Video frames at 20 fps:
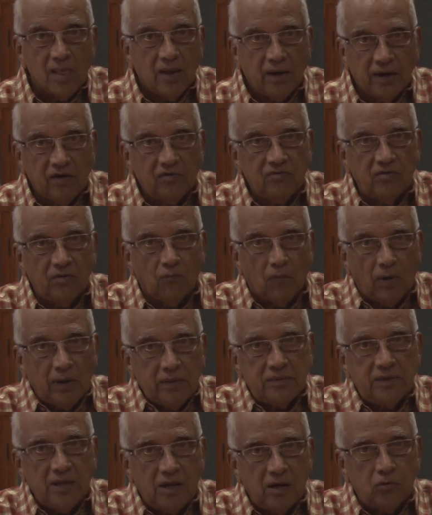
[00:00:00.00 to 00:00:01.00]
It is
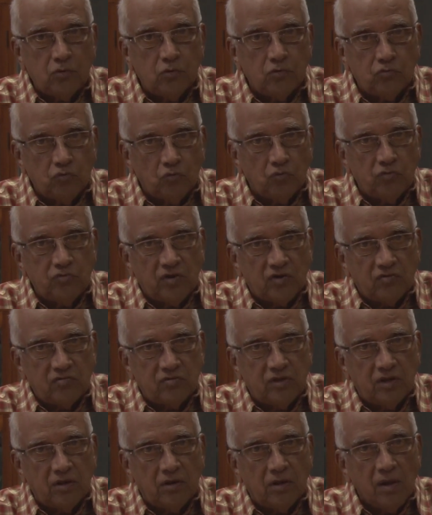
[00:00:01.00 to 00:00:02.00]
one thing to shoot just
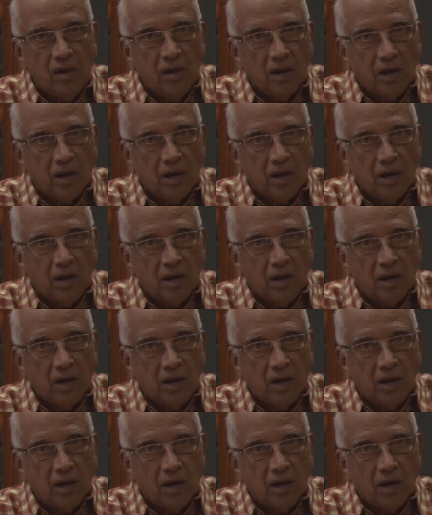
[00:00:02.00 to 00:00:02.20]
the